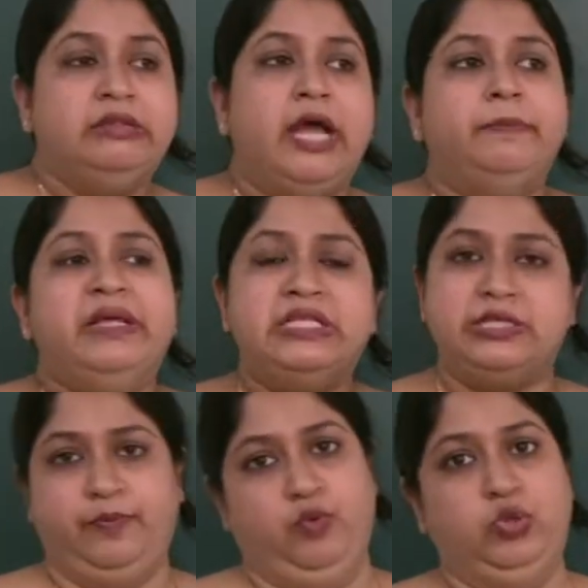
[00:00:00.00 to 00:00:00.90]
That means
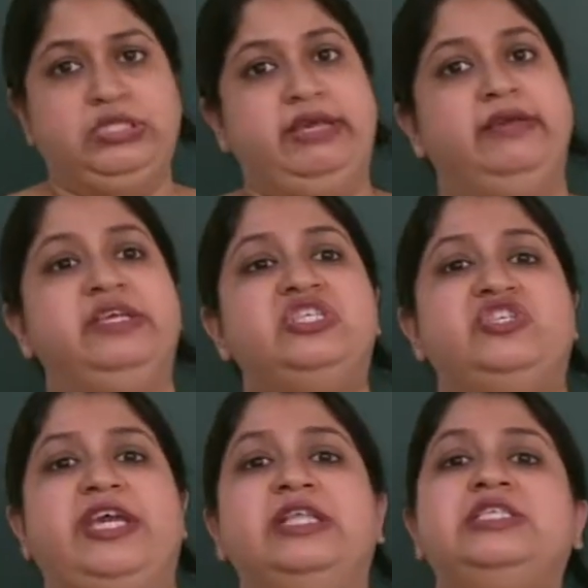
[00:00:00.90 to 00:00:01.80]
suppose there is
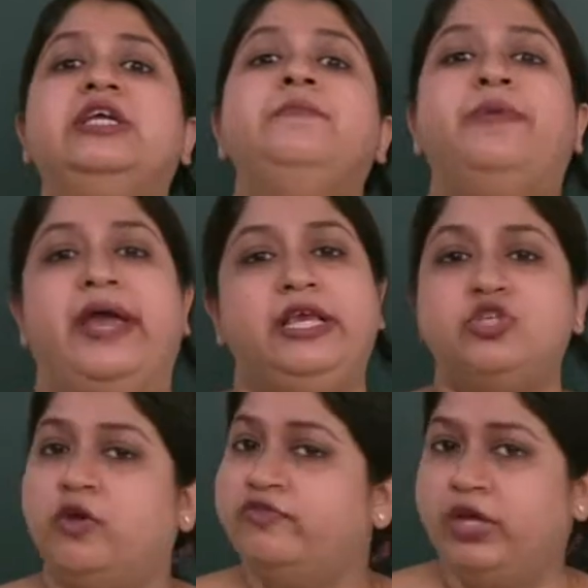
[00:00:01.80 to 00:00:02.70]
change in price
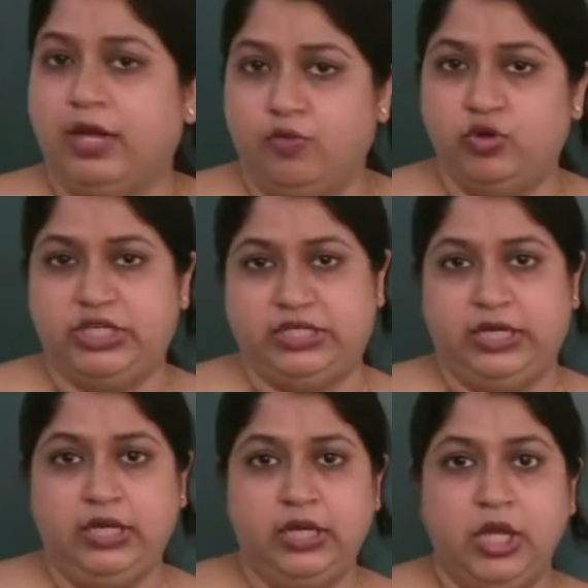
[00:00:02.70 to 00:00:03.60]
of the
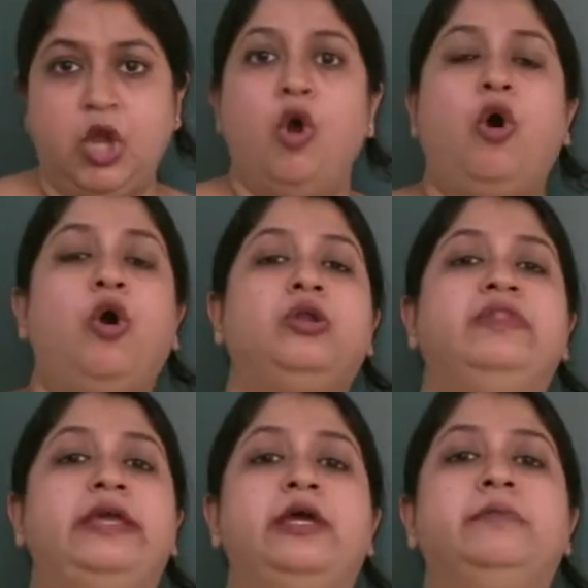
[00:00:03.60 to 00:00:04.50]
commodity or
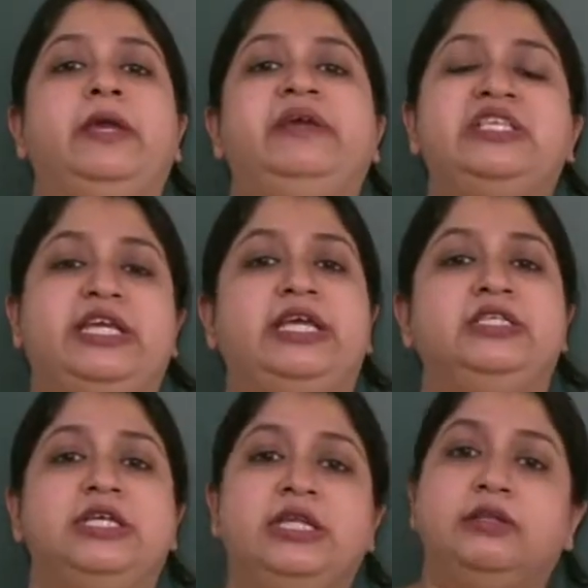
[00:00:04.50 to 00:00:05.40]
there may be change
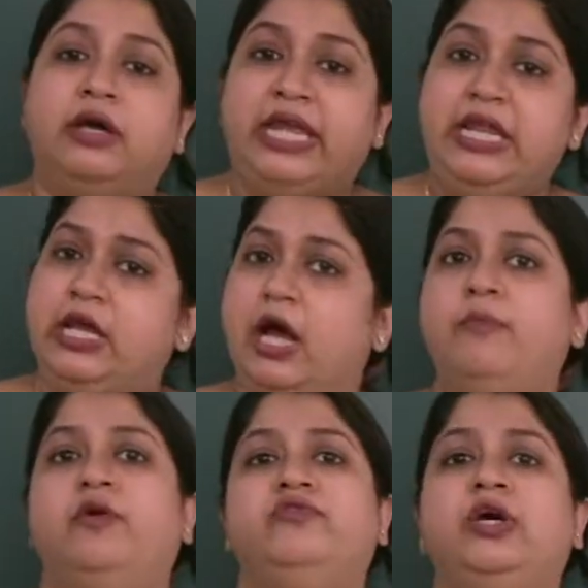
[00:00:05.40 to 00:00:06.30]
in the
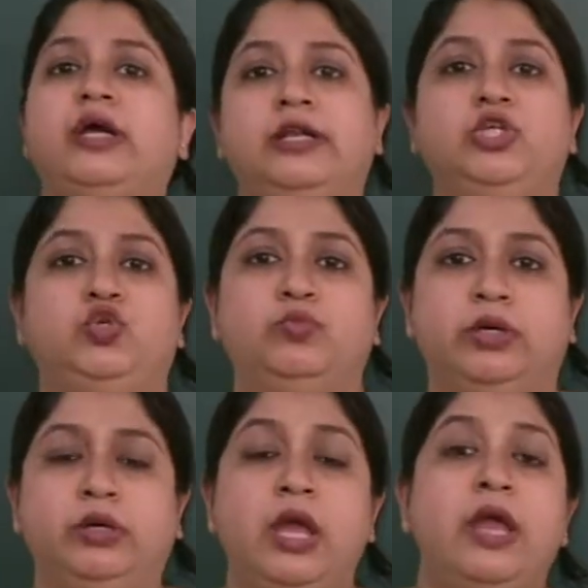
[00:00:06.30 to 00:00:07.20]
income of the
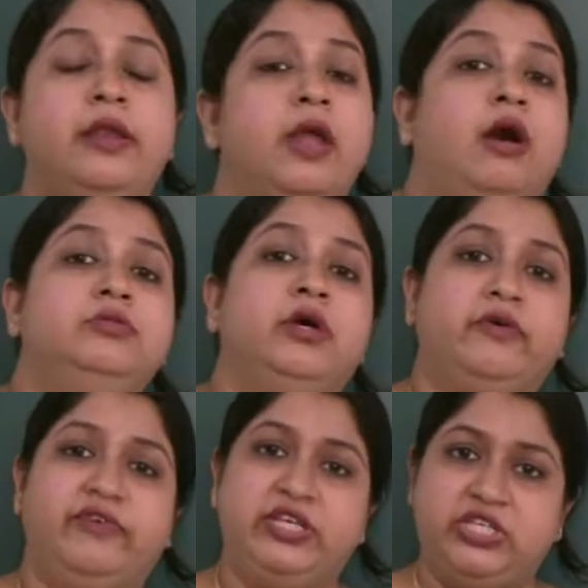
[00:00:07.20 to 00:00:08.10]
consumer. Now
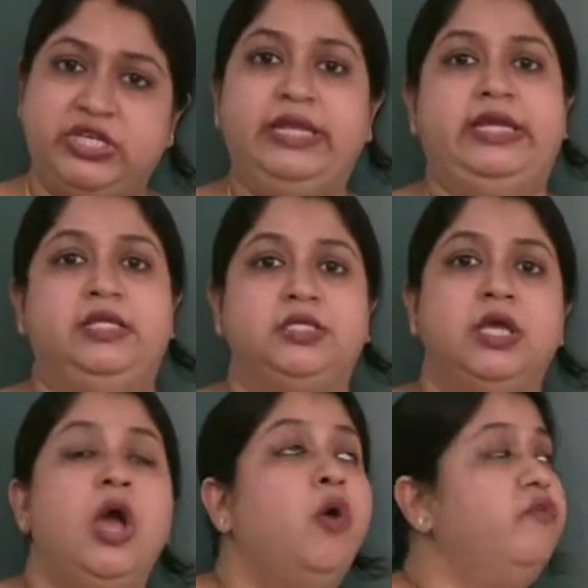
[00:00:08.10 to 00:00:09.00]
the question is,
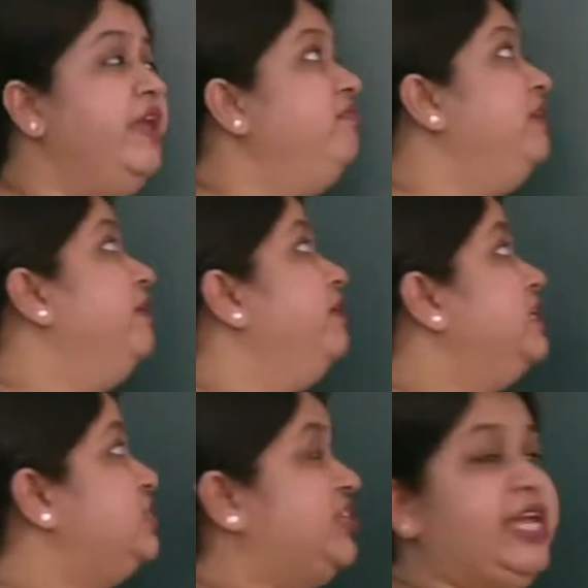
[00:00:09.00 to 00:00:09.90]
when there
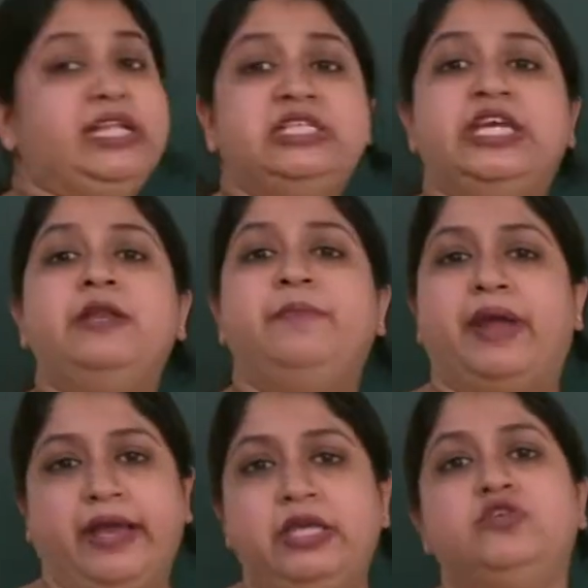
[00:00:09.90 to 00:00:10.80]
is change in
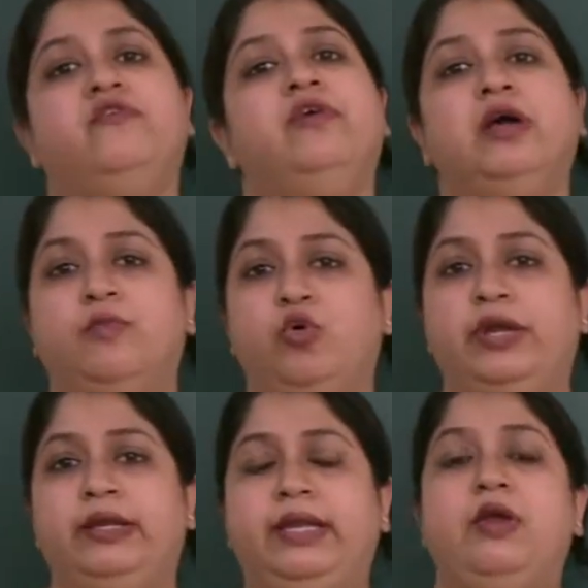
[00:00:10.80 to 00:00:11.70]
price of a
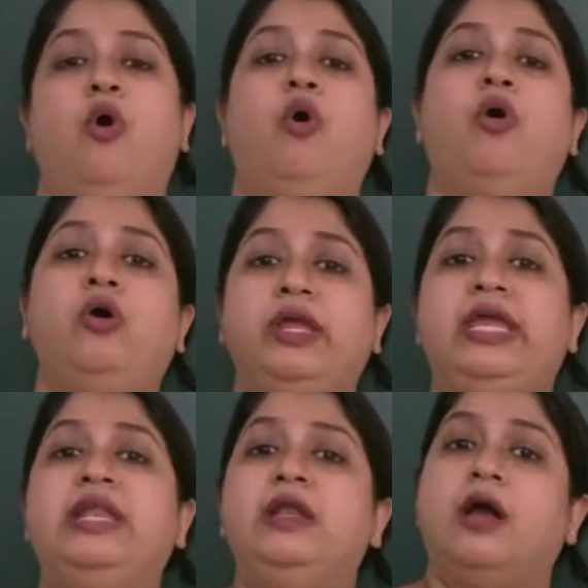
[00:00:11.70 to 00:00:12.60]
commodity or
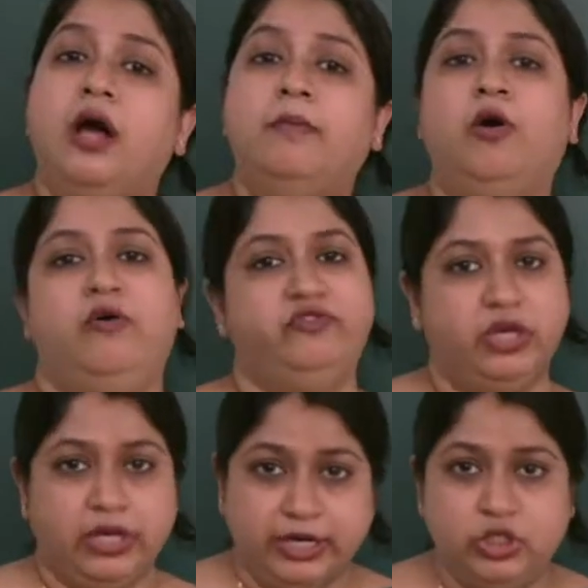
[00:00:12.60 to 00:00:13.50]
income of
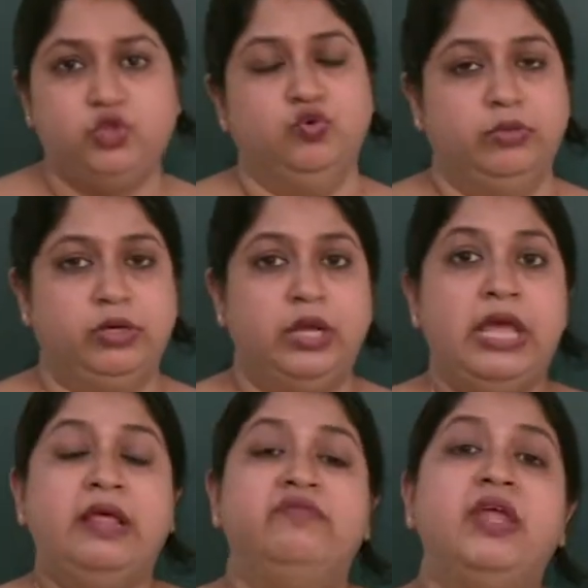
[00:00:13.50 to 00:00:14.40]
the consumer,
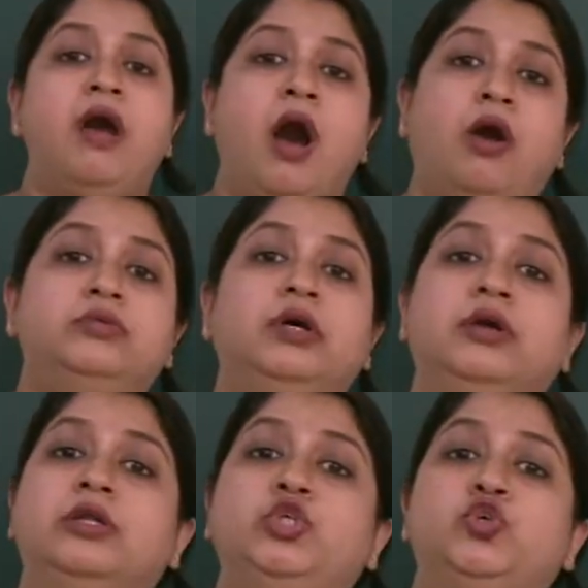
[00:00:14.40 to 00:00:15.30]
then how the
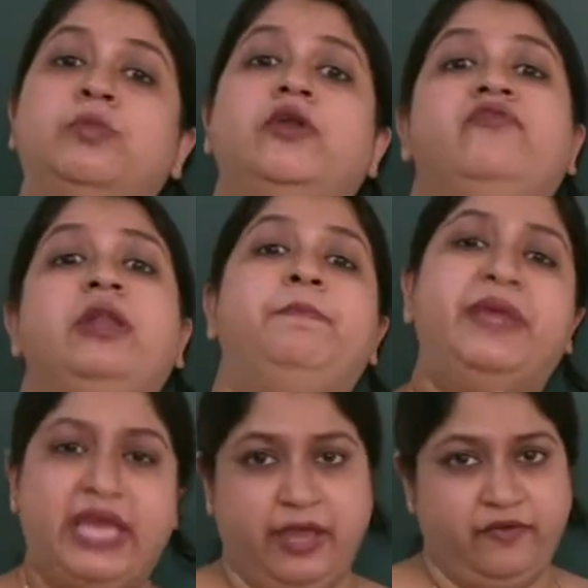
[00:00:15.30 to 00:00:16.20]
consumer will
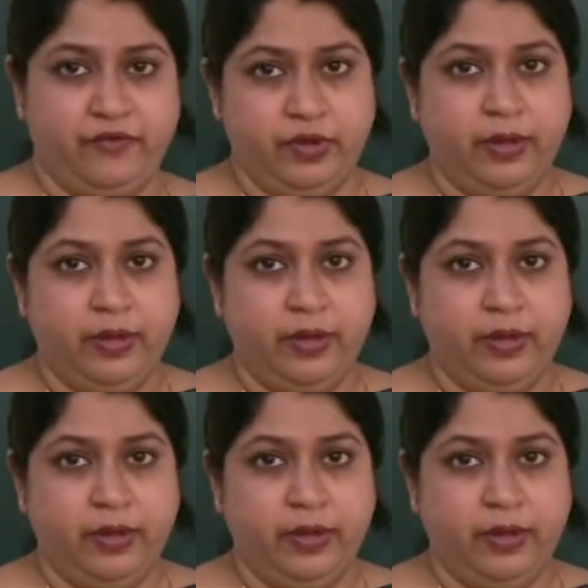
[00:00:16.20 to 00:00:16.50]
behave.